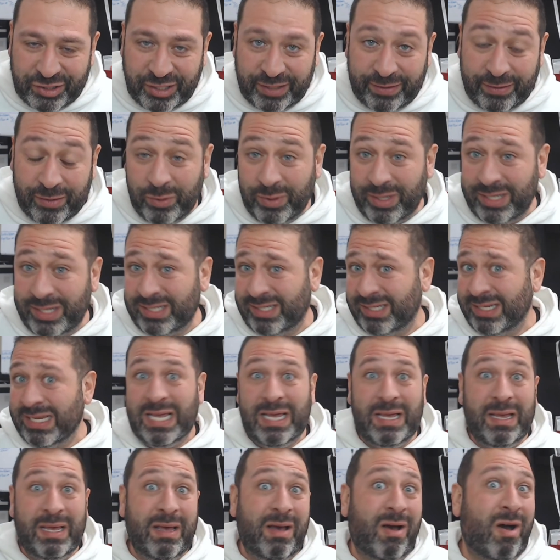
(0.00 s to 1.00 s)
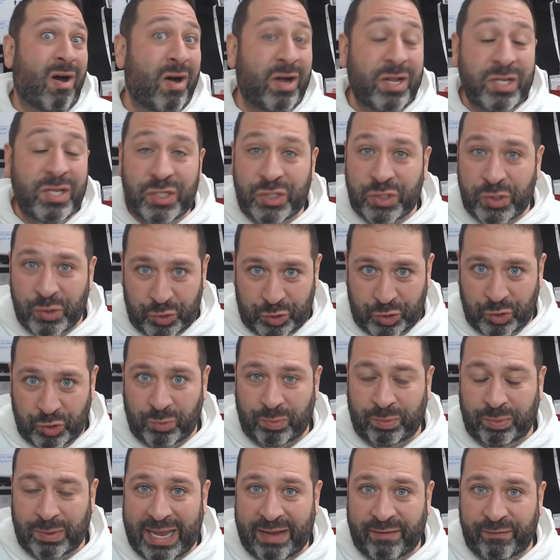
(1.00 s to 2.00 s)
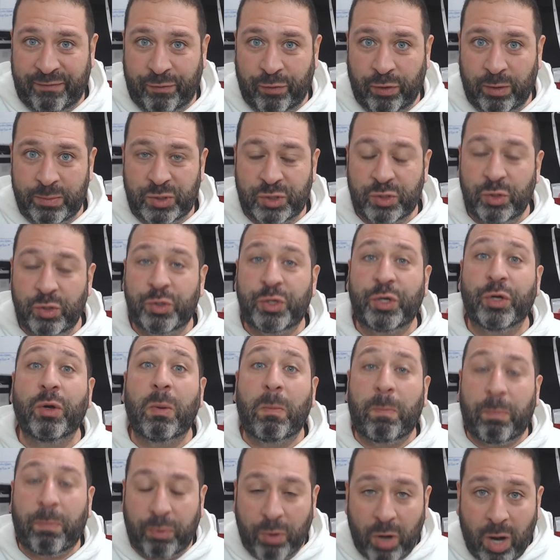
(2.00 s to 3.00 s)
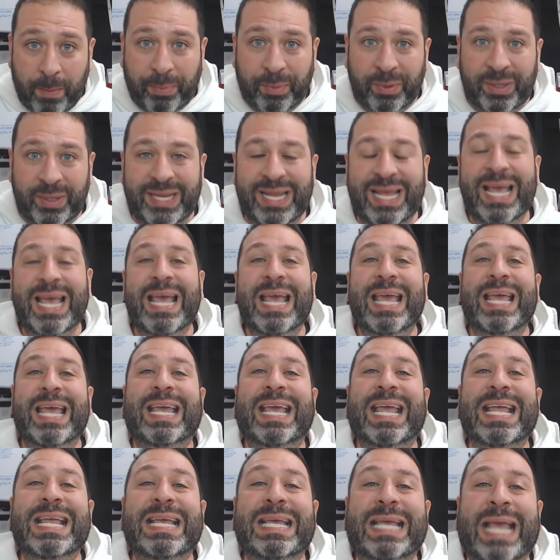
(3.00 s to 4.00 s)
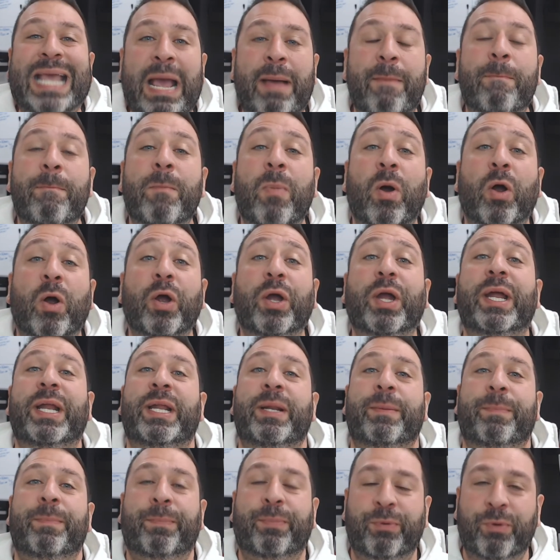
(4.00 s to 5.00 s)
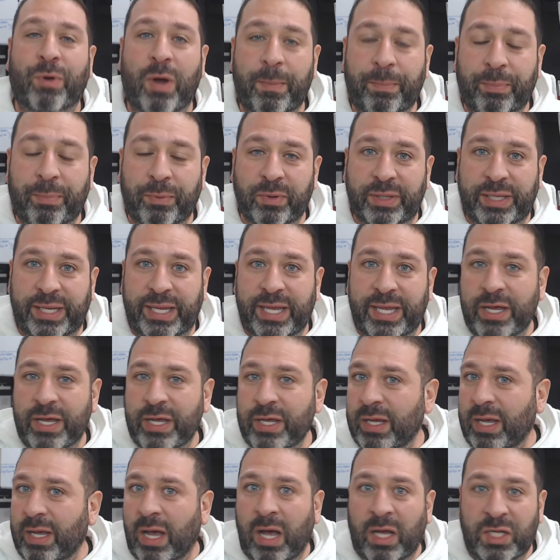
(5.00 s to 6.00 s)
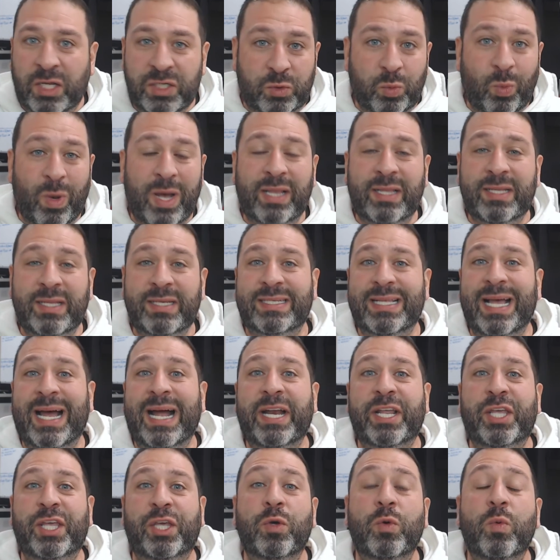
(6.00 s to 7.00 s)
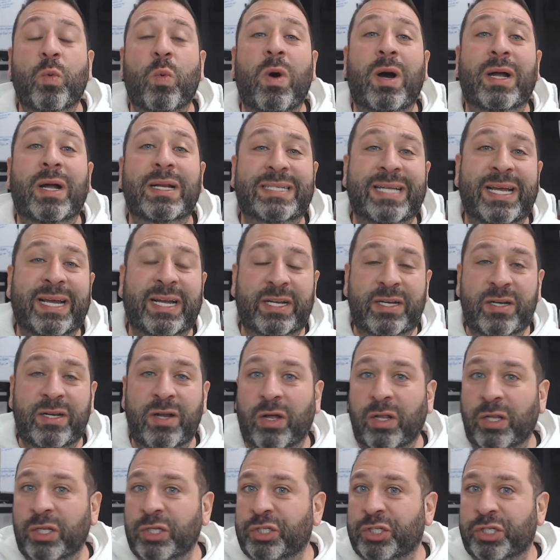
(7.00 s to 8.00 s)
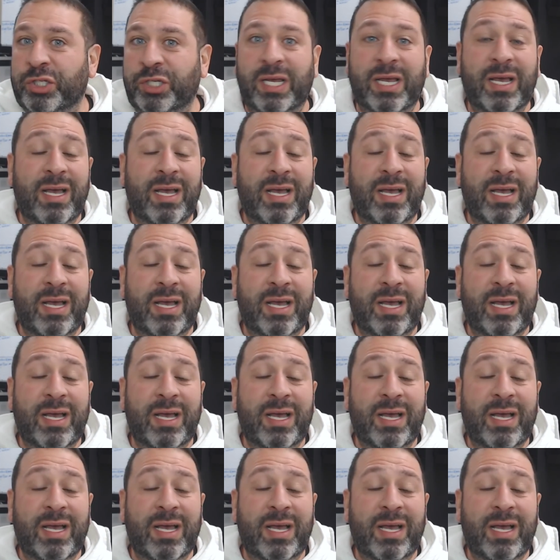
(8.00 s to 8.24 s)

who is on social platforms so your property can get marketed properly. As well as that, you want technology.